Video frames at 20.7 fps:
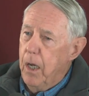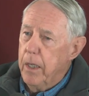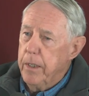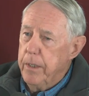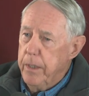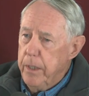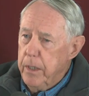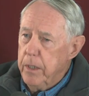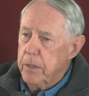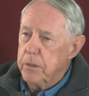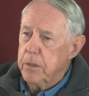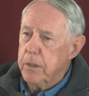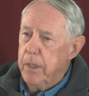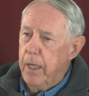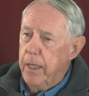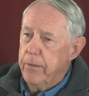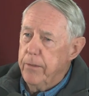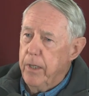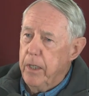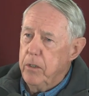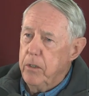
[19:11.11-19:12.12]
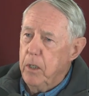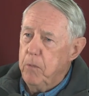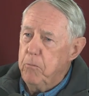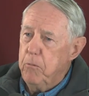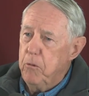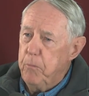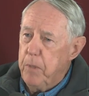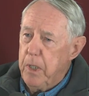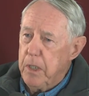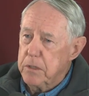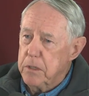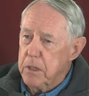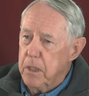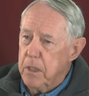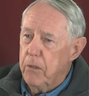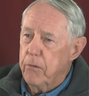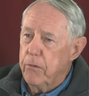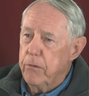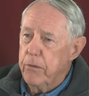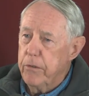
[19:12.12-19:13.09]
Yes, they double my
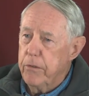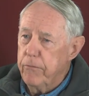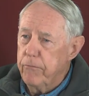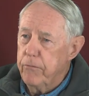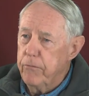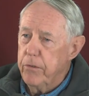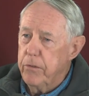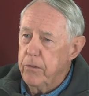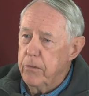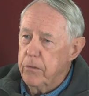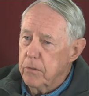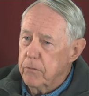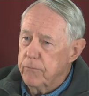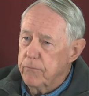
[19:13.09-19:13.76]
salary every year.